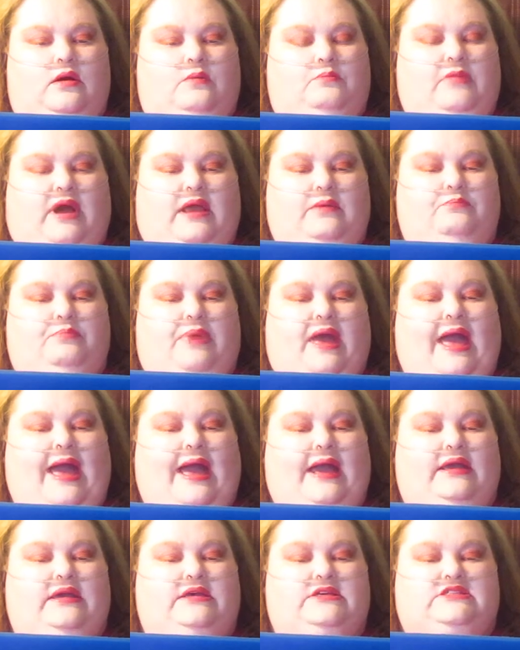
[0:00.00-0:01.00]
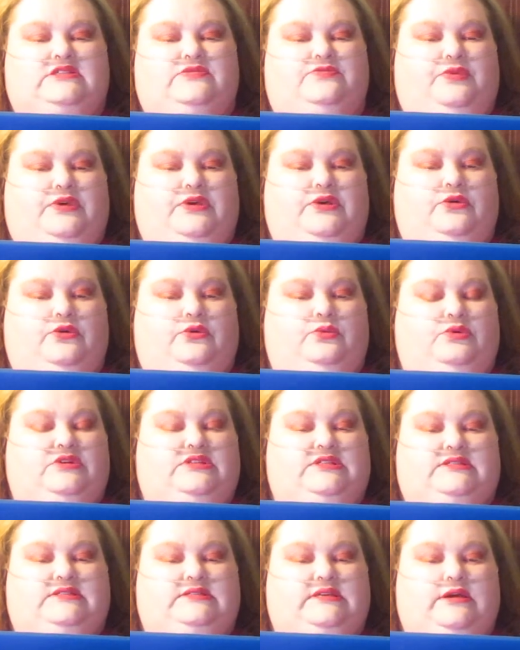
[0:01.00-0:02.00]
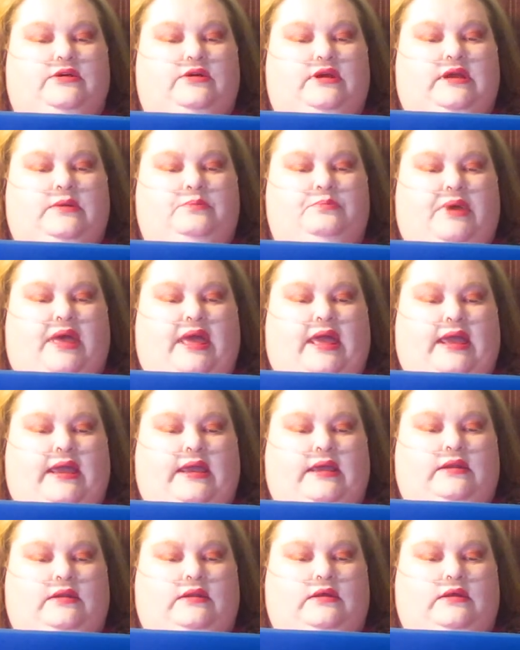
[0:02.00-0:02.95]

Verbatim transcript: My back is filled with searing pain.